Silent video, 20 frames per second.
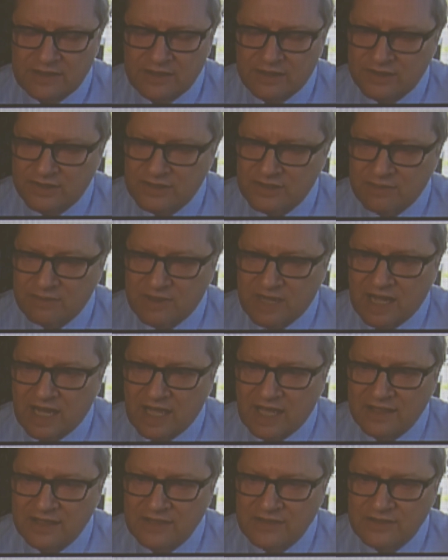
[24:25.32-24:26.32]
there are some
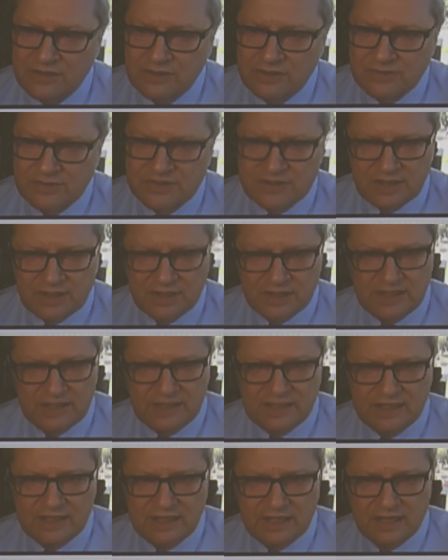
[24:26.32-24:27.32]
colleagues who've
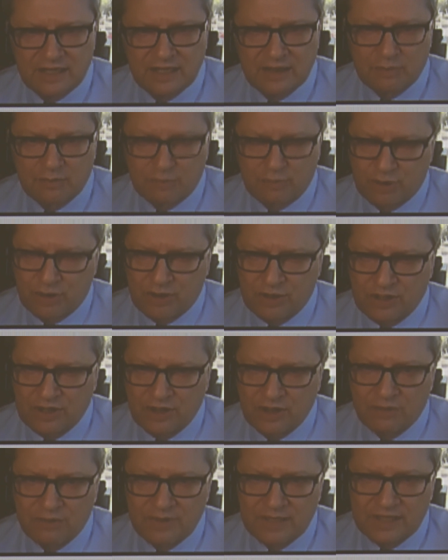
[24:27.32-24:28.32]
studied
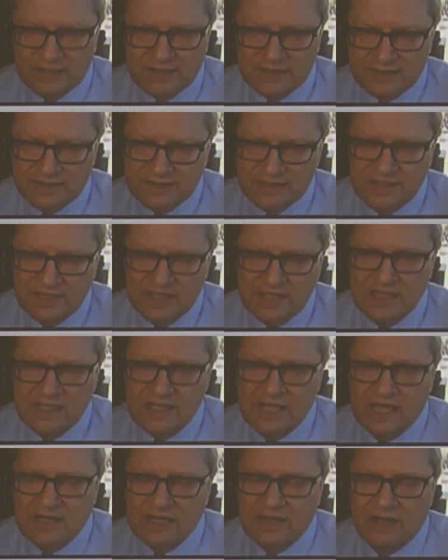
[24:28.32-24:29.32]
proteomics
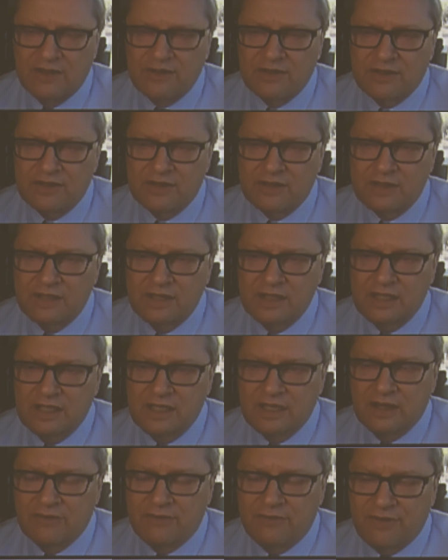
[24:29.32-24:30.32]
and other
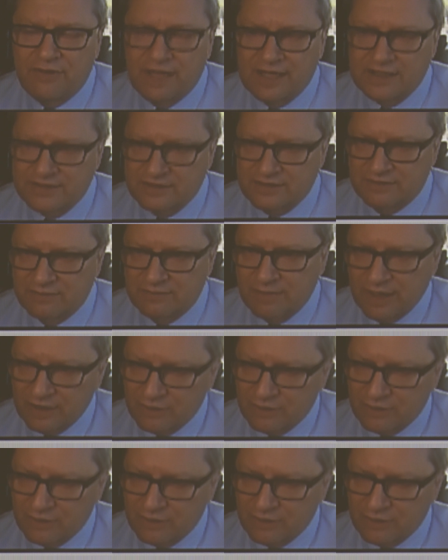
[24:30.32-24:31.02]
effects of